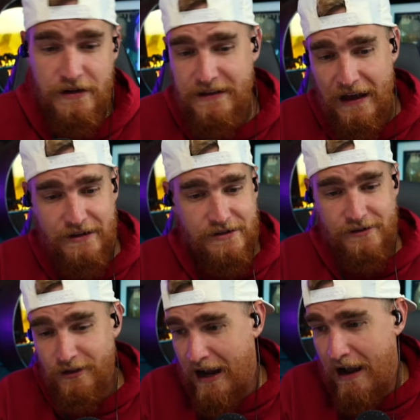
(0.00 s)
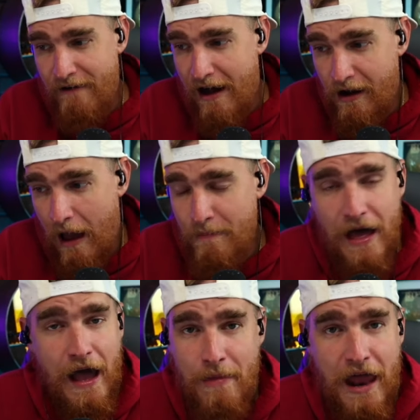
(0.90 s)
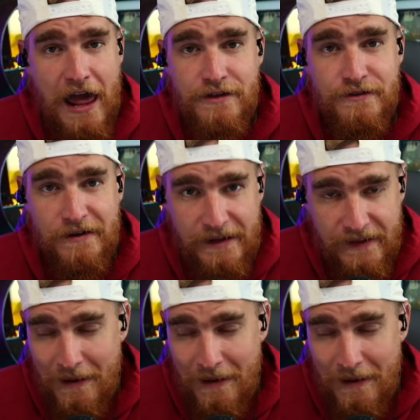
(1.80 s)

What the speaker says: And he's kind of just like, look, I'm not answering anything.